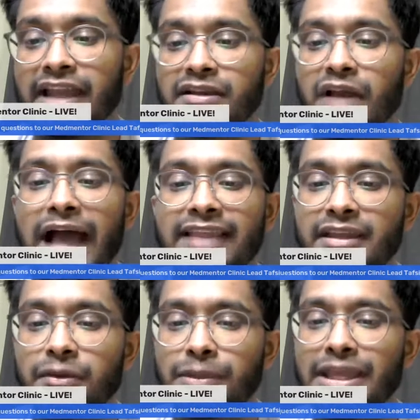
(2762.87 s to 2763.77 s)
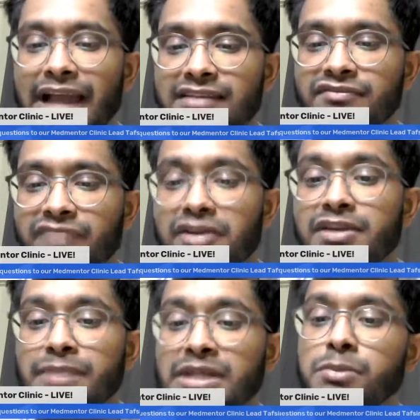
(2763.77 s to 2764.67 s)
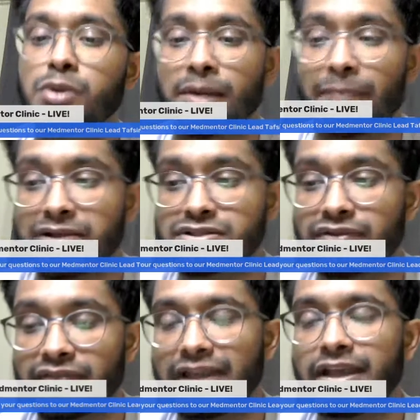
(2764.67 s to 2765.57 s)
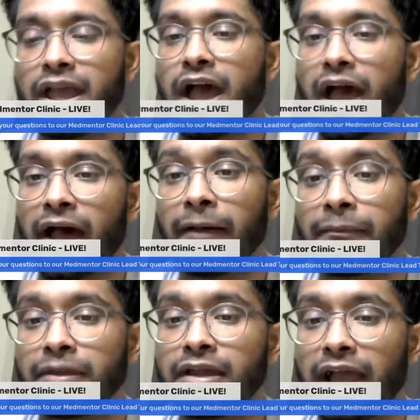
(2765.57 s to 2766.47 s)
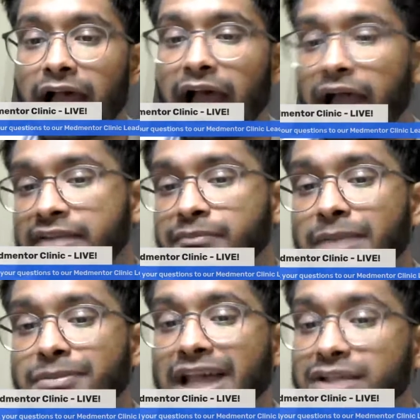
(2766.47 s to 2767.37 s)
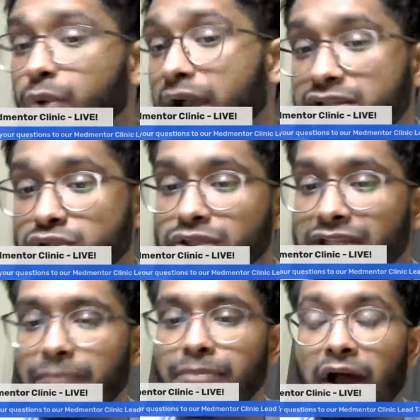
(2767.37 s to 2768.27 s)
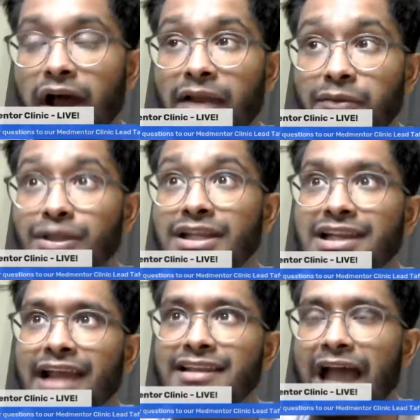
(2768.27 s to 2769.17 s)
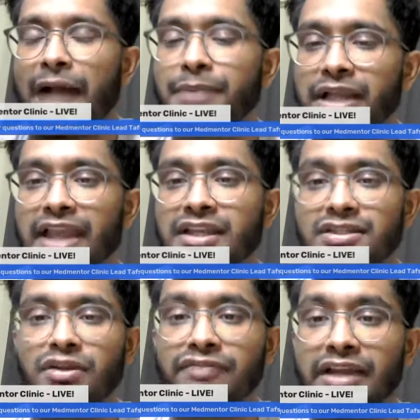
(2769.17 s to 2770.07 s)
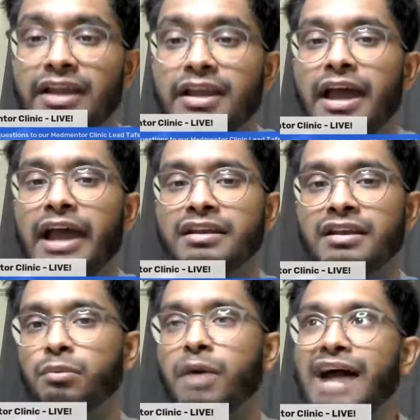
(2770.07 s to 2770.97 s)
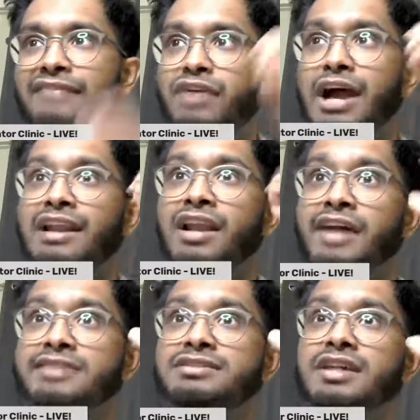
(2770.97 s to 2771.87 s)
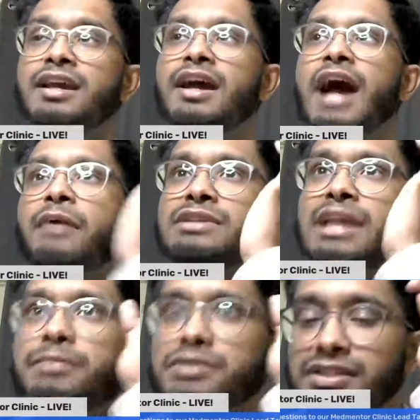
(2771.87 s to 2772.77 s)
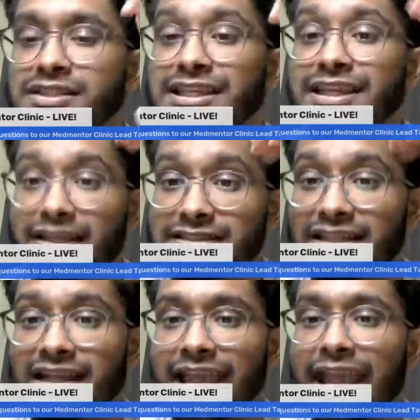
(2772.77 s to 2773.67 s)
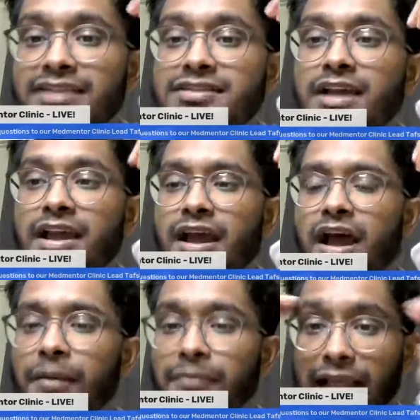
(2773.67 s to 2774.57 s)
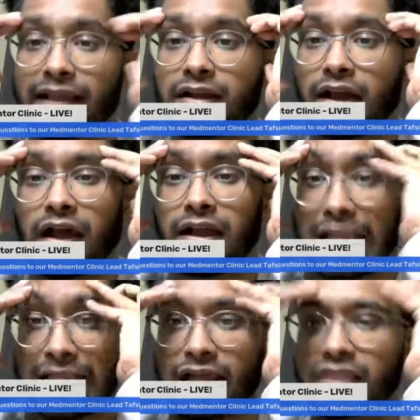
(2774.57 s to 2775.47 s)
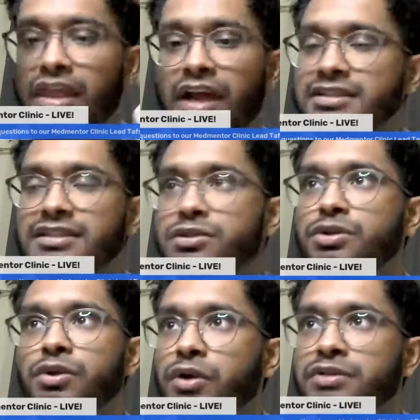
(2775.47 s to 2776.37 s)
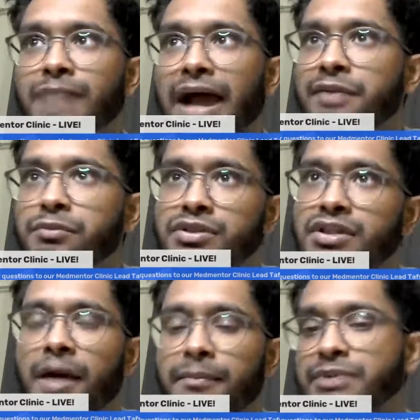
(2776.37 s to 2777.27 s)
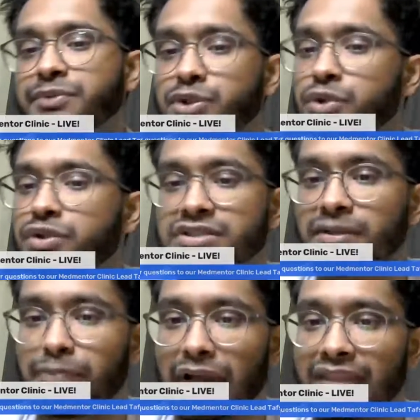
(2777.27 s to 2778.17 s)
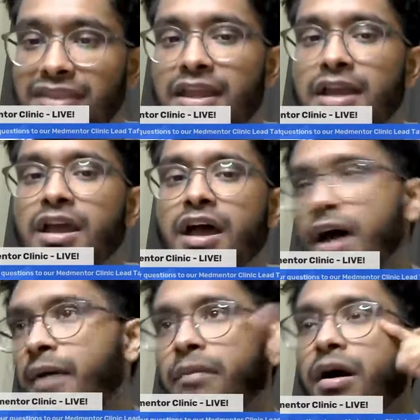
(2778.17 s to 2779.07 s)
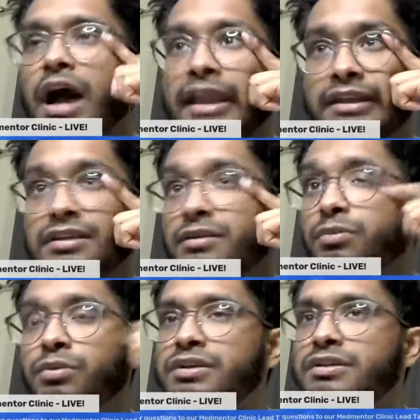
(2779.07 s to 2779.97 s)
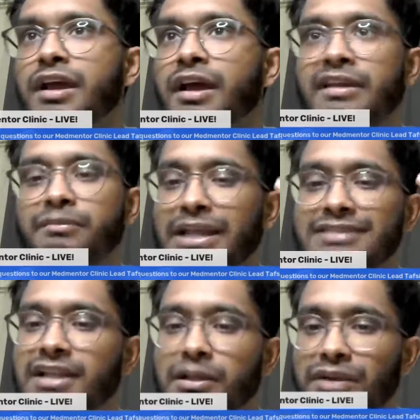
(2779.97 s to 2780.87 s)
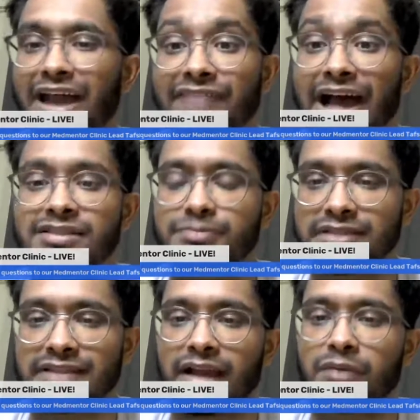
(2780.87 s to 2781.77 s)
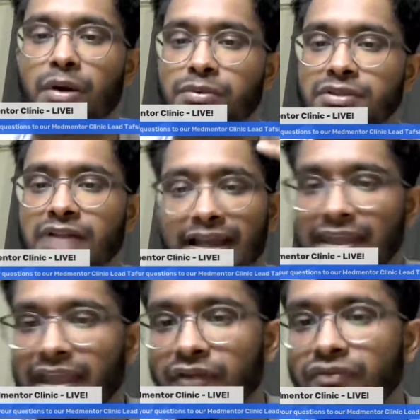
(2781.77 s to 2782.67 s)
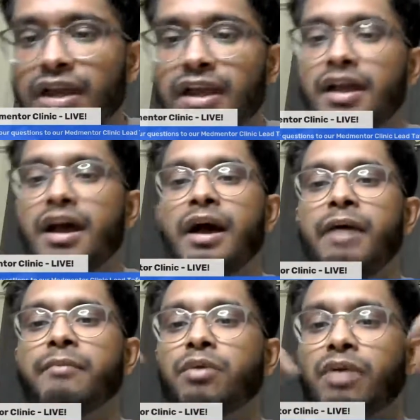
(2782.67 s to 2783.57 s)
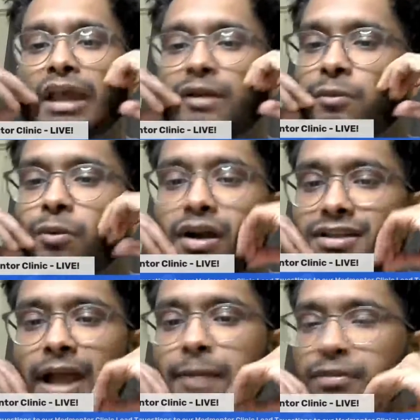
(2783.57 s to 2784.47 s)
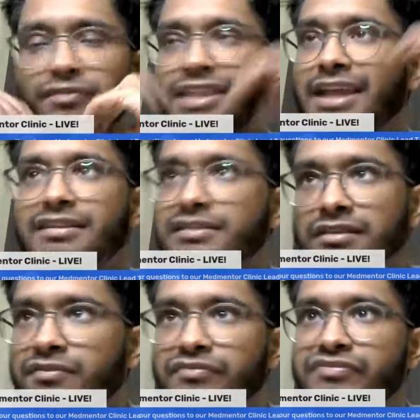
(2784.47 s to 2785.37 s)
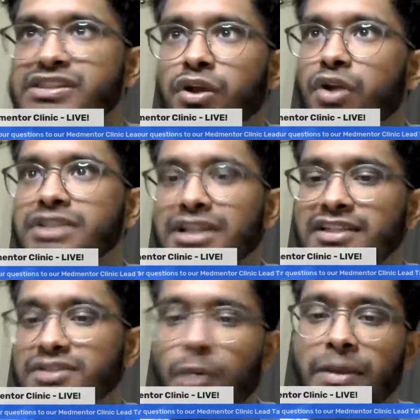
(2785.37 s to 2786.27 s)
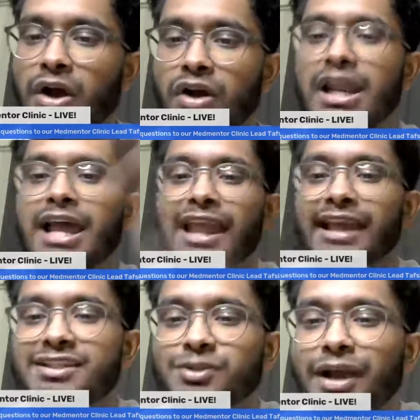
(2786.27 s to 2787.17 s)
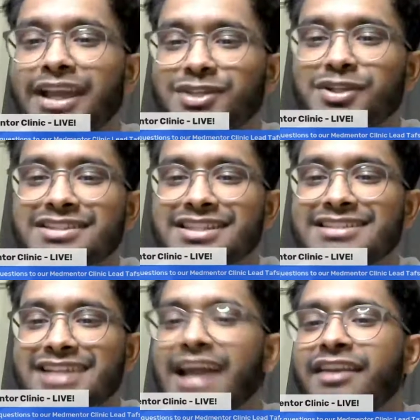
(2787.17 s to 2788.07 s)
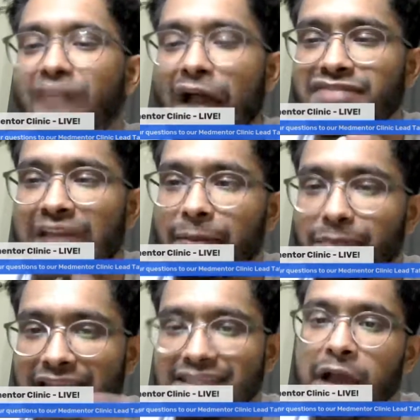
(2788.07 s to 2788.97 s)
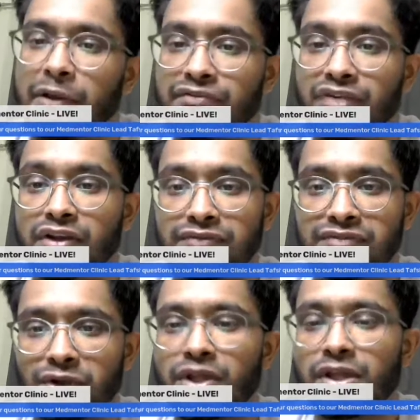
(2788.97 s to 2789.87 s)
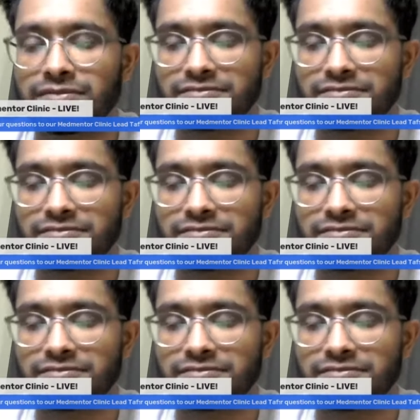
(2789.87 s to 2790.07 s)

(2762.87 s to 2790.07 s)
and I think we had very minimal amounts of it, and maybe that's why I enjoyed it, but I really liked the application of it, and whatever I learnt, I was able to see it in a case, like a 32-year-old man would come in with shortness of breath, and basically would have an asthma attack. What would I give, or like what type of thing physiologically is going on? Like, it's quite interesting to kind of have that played out in front of you,